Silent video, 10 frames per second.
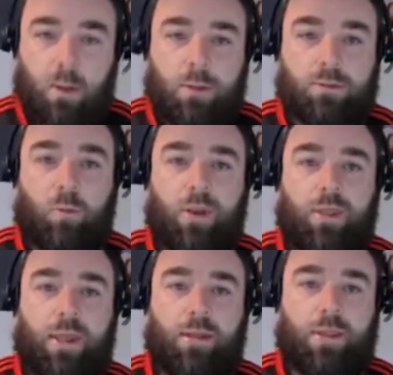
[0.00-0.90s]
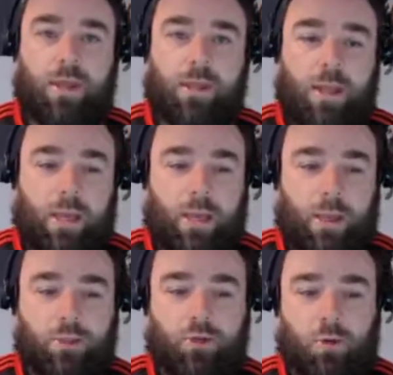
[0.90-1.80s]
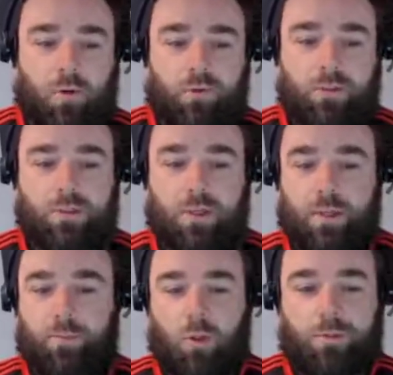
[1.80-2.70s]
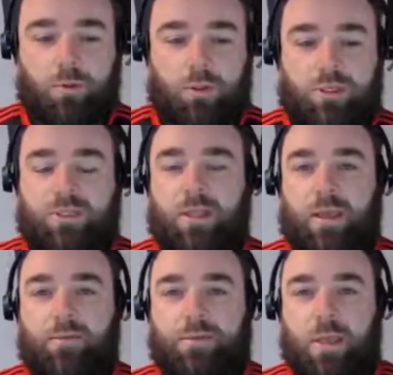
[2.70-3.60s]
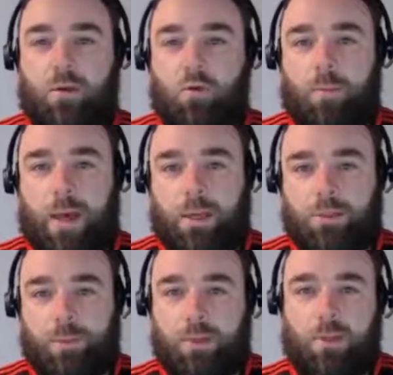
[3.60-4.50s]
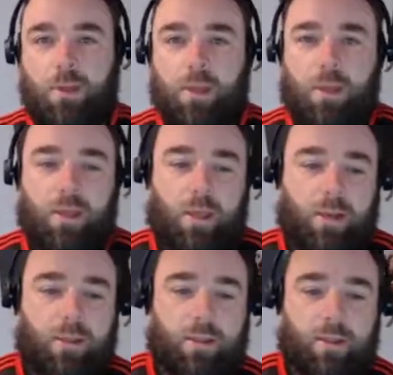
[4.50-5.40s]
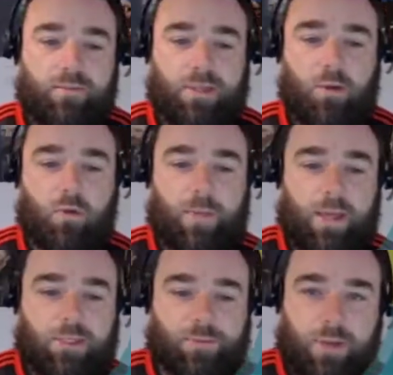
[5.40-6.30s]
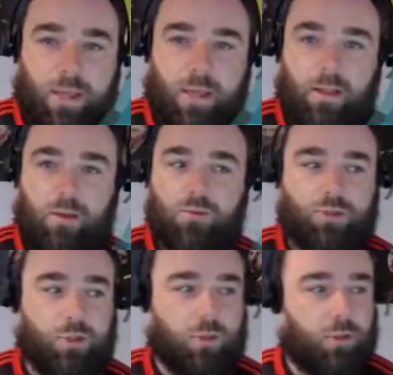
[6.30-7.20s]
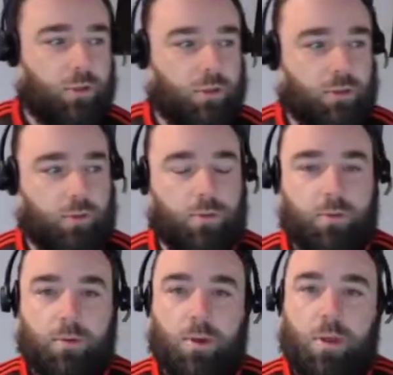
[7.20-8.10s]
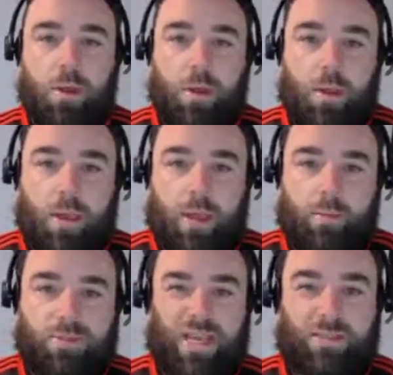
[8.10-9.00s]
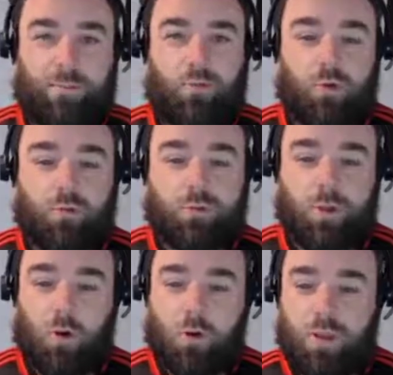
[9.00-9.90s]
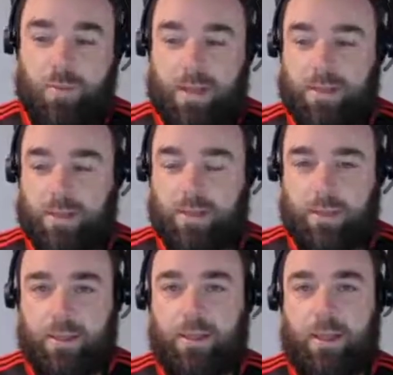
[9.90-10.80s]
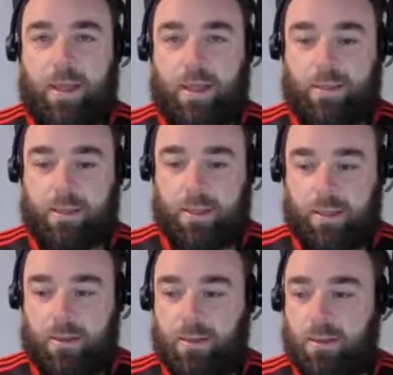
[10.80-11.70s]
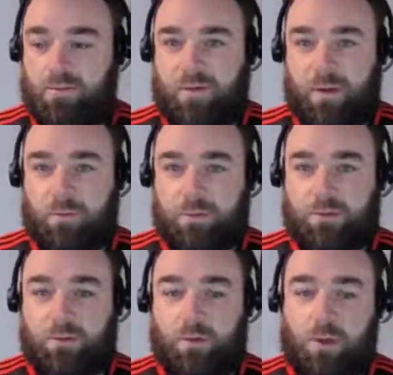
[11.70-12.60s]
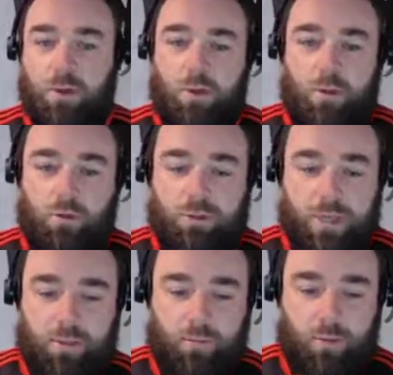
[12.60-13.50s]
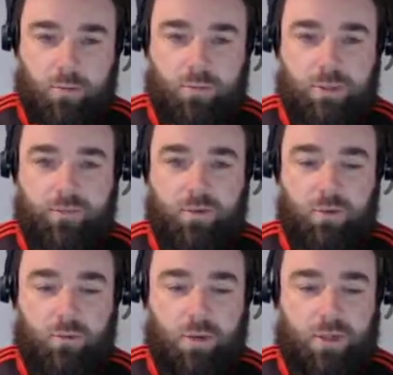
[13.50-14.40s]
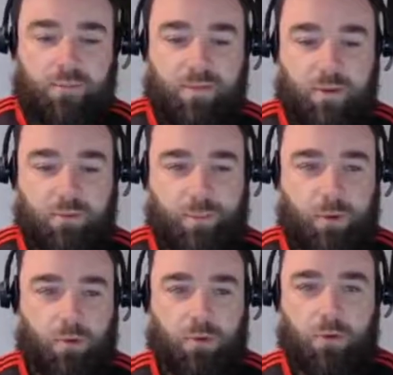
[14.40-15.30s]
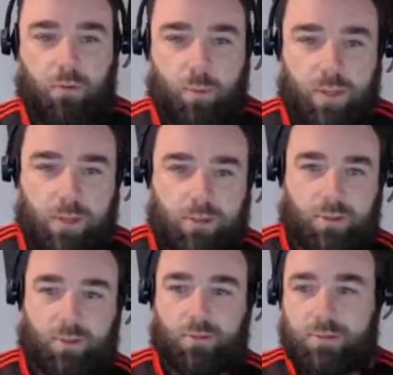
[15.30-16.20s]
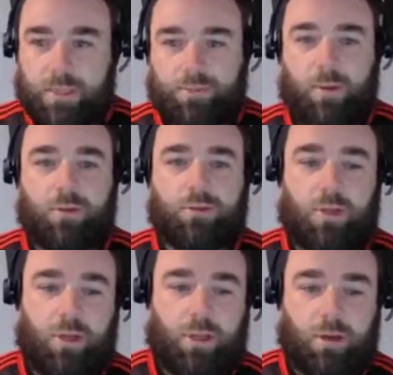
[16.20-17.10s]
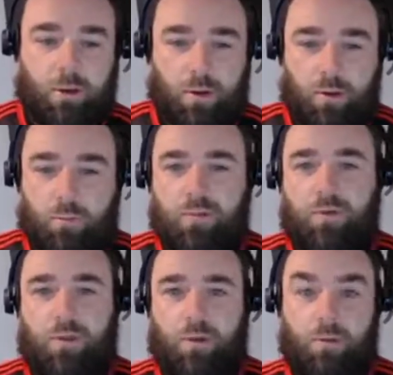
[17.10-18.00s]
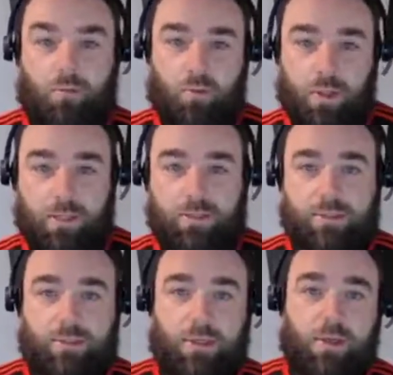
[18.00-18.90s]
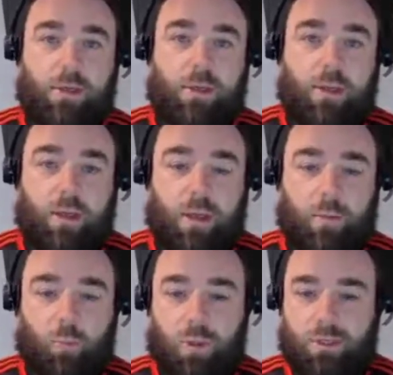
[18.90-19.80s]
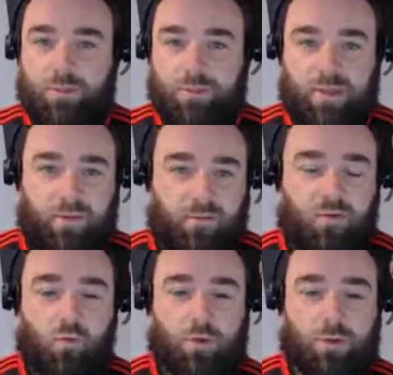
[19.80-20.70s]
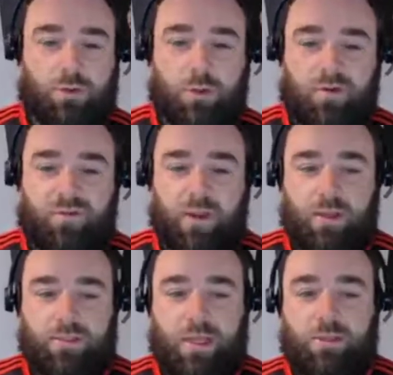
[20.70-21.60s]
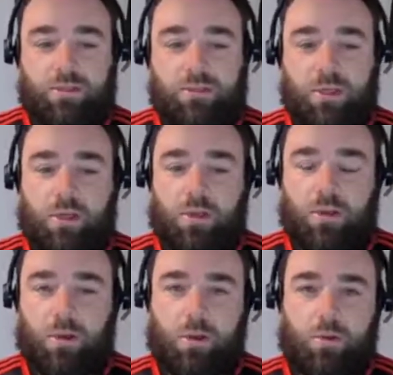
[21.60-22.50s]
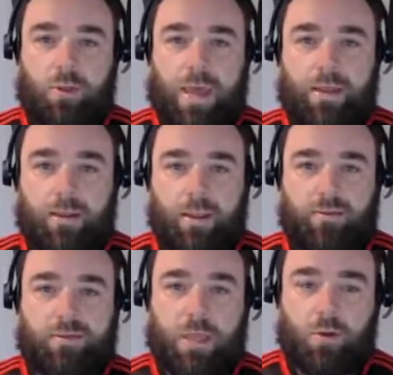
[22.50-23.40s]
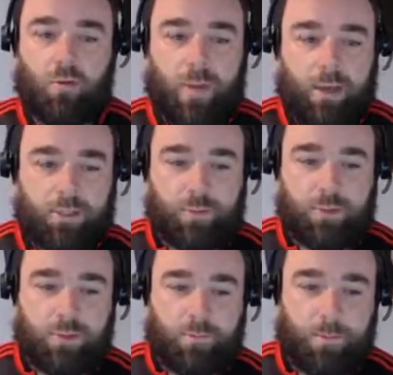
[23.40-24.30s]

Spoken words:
So one thing that Azure offers in blob storage is lifecycle management. And in the lifecycle management, it allows you to set some rules to automatically delete files. So you set the rules. If you don't need the files beyond 2 weeks or 6 months or a year, whatever the rule is, whether it's specific folders or file extensions, you can do that in the lifecycle management.